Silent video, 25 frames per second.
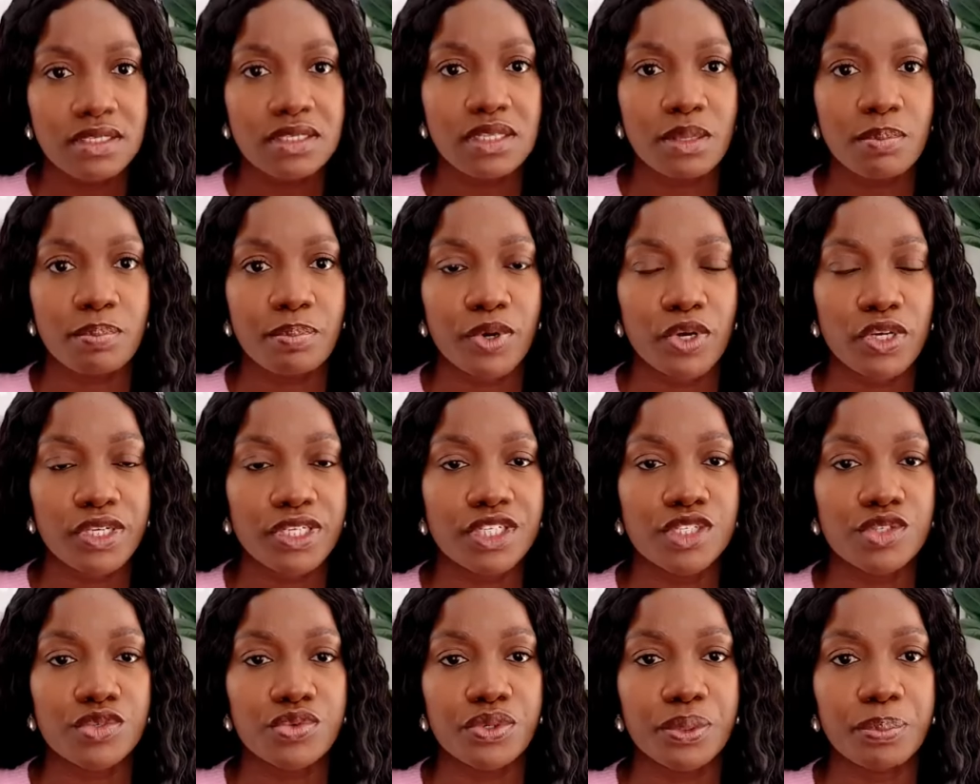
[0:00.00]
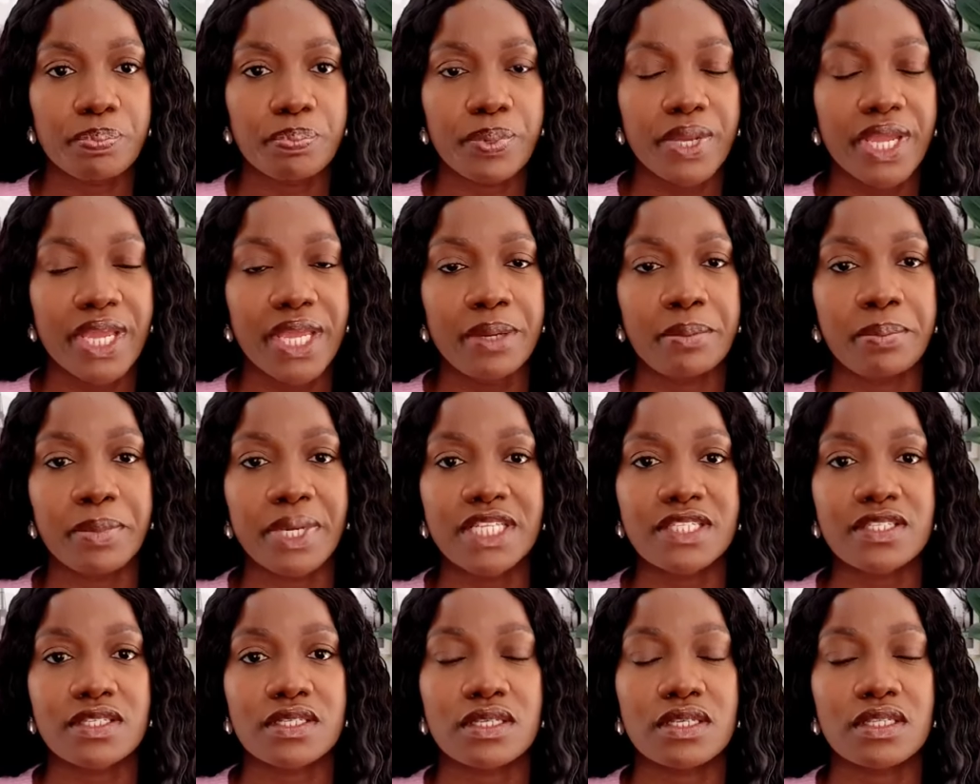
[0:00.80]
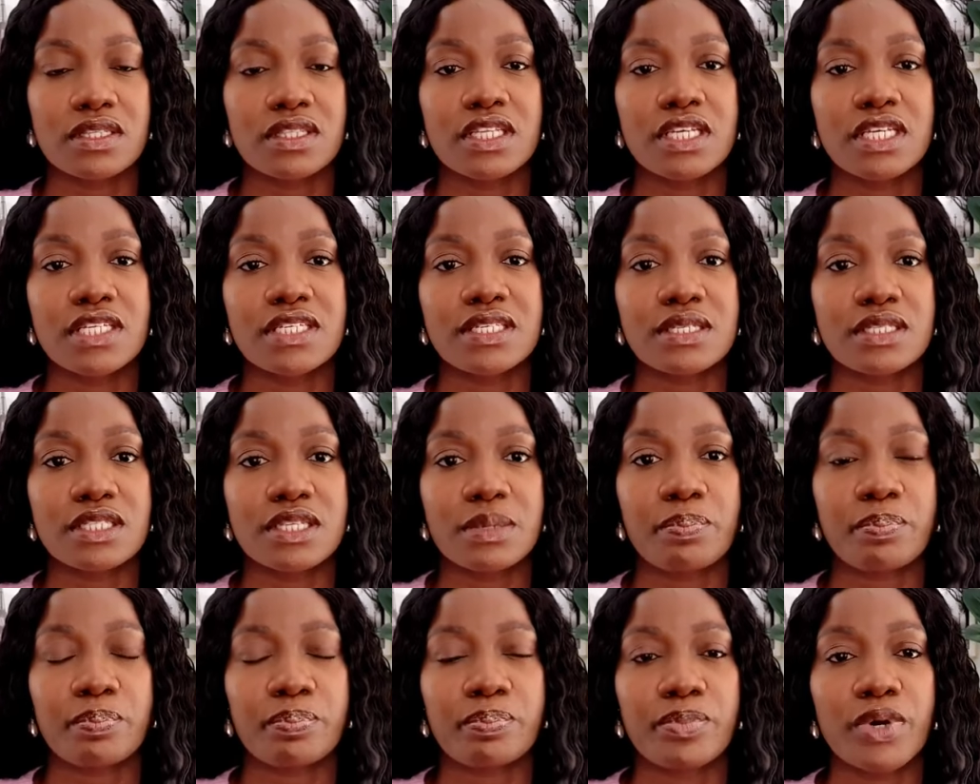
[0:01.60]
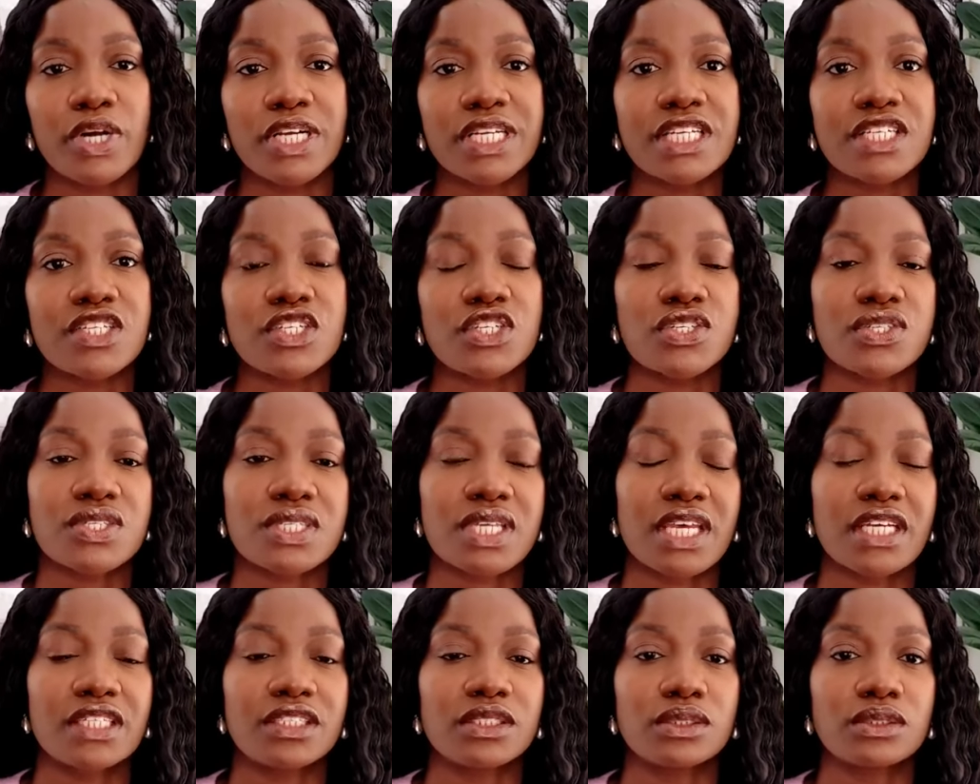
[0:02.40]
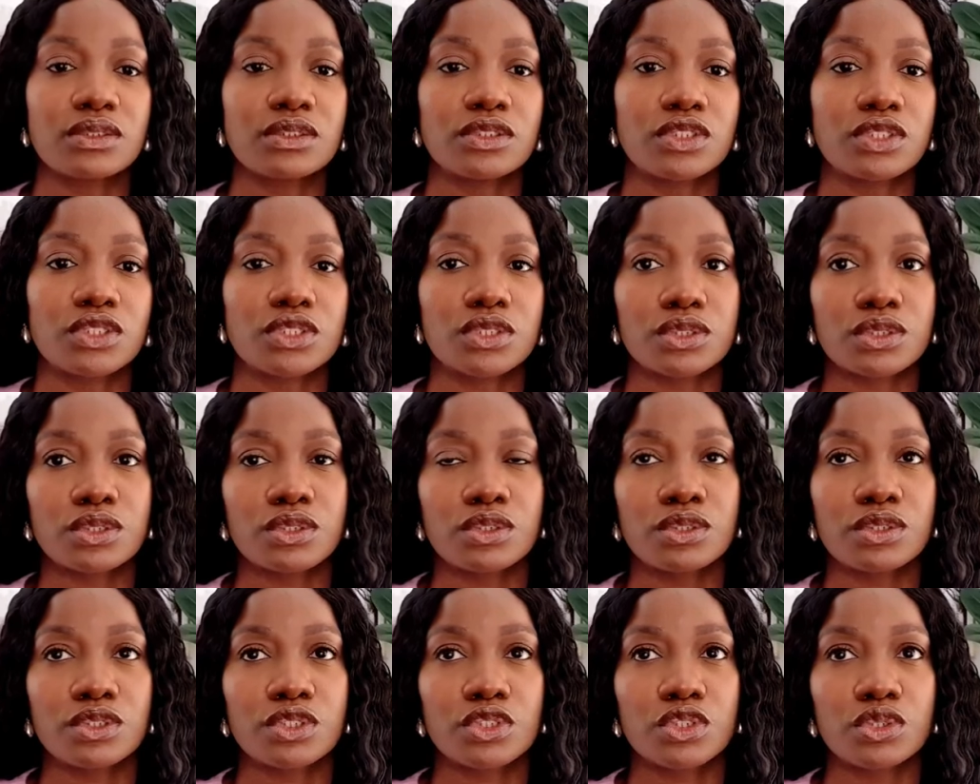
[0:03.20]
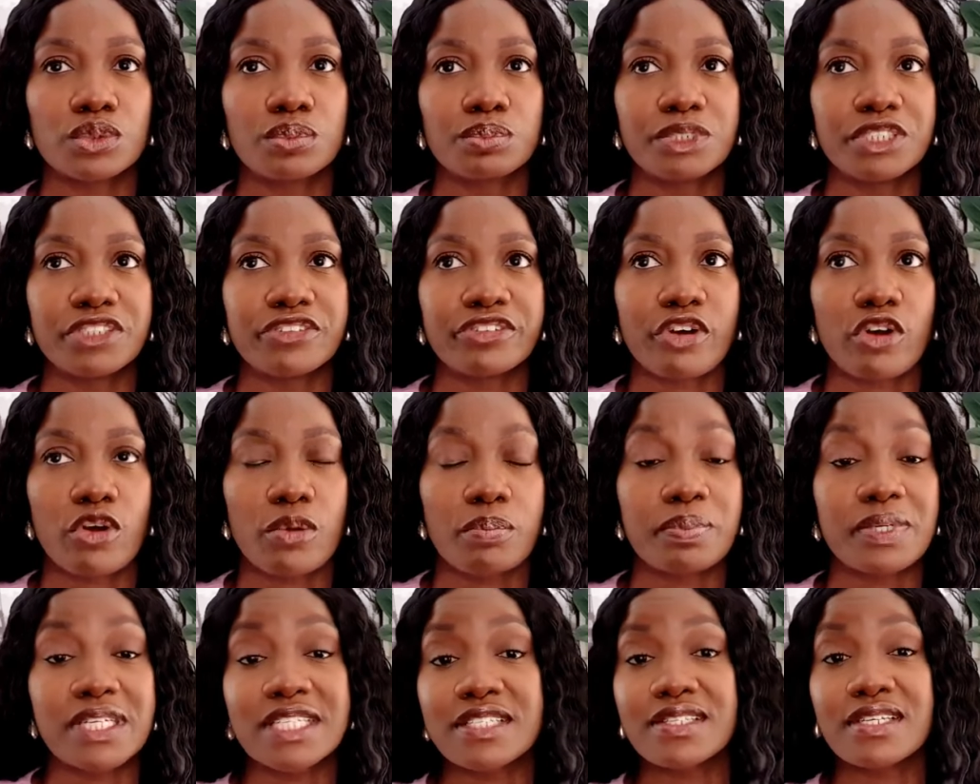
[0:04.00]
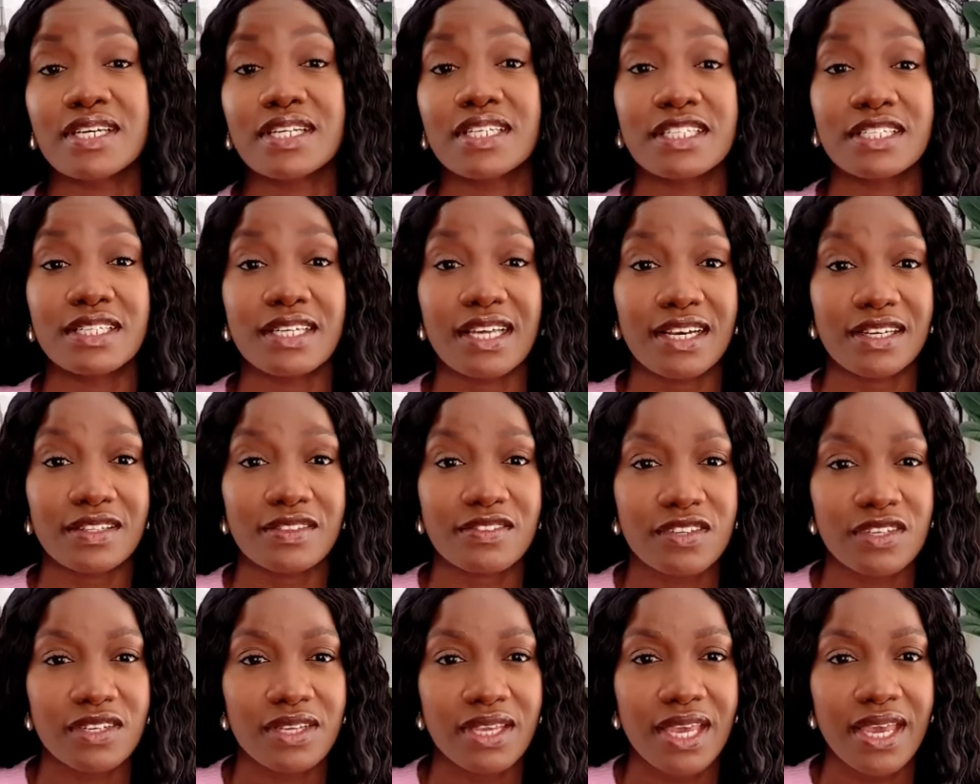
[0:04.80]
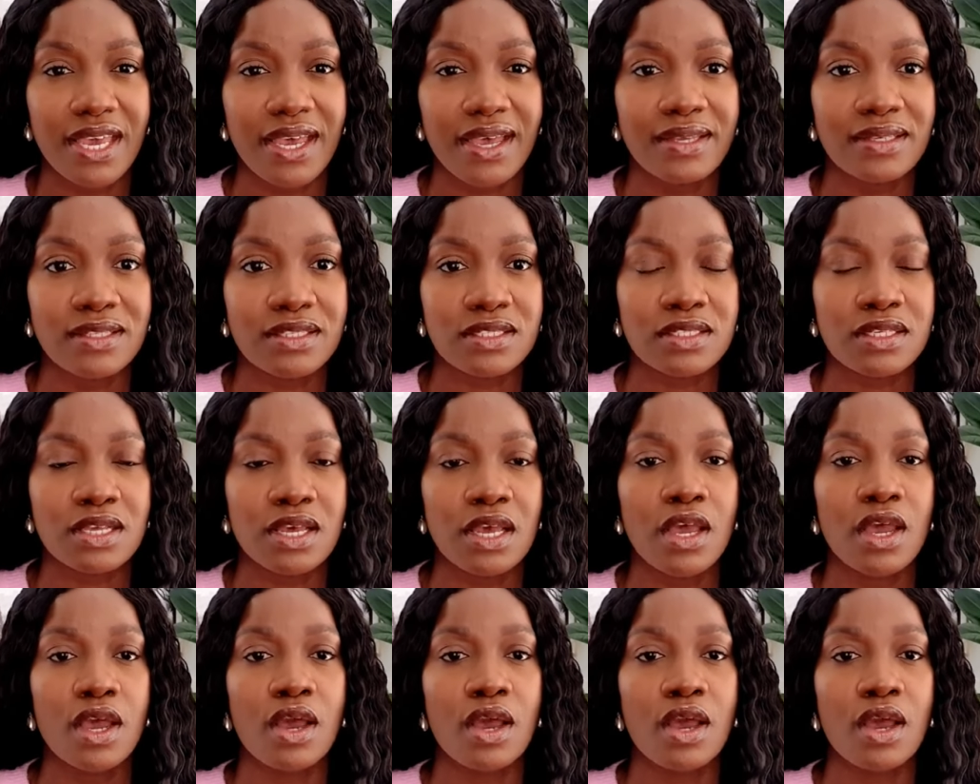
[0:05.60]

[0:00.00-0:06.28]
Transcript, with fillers: to the mortgage repayments. This, the mortgage is scheduled to, to be completed in nineteen years,